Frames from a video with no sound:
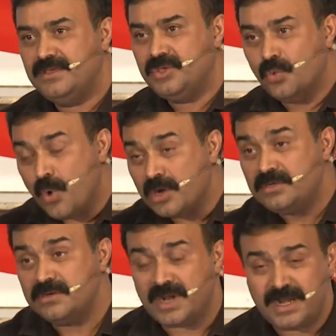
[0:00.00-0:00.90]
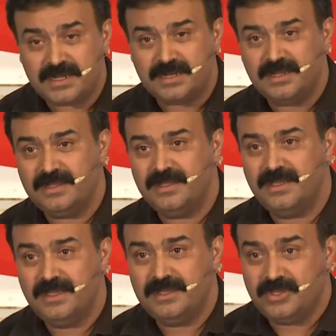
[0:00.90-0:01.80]
you want to write,
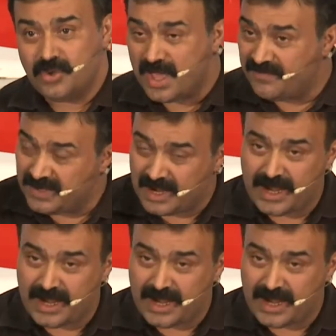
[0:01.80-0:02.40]
you have an